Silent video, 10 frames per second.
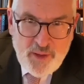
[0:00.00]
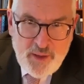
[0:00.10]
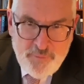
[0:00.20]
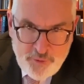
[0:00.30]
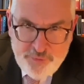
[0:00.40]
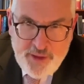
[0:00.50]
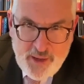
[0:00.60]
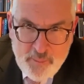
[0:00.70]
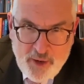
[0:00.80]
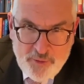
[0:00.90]
if you think
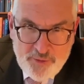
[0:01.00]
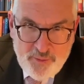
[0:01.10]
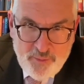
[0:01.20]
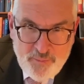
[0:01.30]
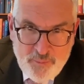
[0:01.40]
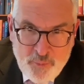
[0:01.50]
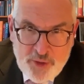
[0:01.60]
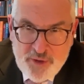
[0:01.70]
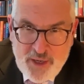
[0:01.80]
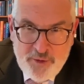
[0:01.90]
about
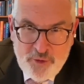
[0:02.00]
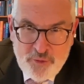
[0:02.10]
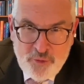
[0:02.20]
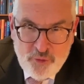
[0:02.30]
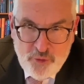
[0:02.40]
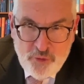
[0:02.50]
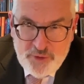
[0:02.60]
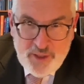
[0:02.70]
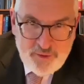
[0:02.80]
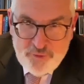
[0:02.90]
what can you do good
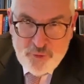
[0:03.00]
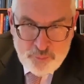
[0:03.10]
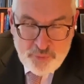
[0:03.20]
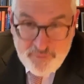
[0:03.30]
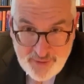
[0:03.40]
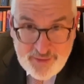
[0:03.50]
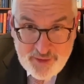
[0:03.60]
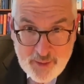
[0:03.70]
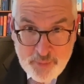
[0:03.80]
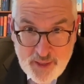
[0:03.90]
is to prevent
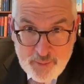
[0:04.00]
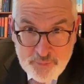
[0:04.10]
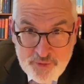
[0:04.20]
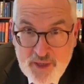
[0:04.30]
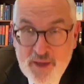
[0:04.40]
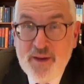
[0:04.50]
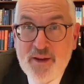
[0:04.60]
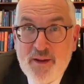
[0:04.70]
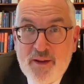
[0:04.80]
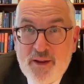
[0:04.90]
epilepsy
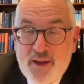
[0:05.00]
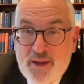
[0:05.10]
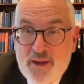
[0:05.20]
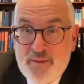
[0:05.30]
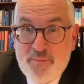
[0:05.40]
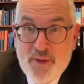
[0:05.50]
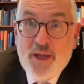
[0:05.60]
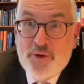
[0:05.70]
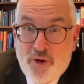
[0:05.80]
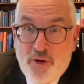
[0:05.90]

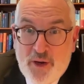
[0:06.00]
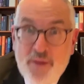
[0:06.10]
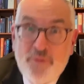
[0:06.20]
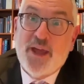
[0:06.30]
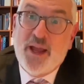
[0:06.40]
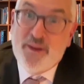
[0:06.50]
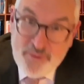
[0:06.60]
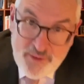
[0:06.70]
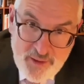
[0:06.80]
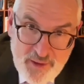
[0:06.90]
at all, and
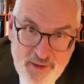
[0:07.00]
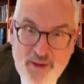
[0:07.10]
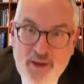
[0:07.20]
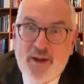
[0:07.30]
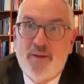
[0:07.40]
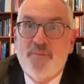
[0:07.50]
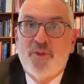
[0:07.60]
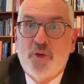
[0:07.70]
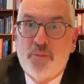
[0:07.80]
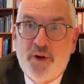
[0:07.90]
then
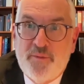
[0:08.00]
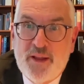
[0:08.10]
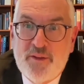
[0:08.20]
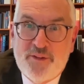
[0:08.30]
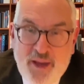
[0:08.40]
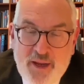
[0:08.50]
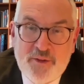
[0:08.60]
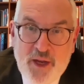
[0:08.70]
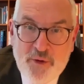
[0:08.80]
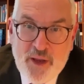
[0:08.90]
to prevent
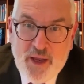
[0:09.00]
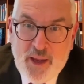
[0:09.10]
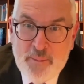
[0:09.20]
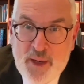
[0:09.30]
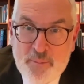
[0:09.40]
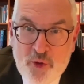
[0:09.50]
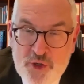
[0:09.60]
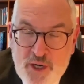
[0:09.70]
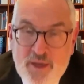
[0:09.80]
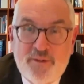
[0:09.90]
secondary
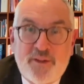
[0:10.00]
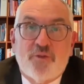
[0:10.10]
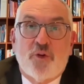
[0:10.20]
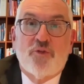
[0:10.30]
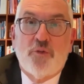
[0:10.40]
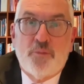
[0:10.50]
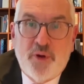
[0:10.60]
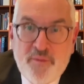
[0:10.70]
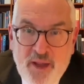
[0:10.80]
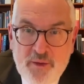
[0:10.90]
epileptogenesis or to
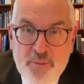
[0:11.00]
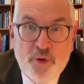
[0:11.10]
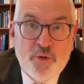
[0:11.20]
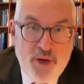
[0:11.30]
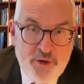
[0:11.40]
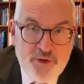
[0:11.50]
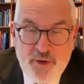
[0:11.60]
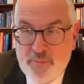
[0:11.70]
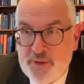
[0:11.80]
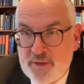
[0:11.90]
prevent progression of the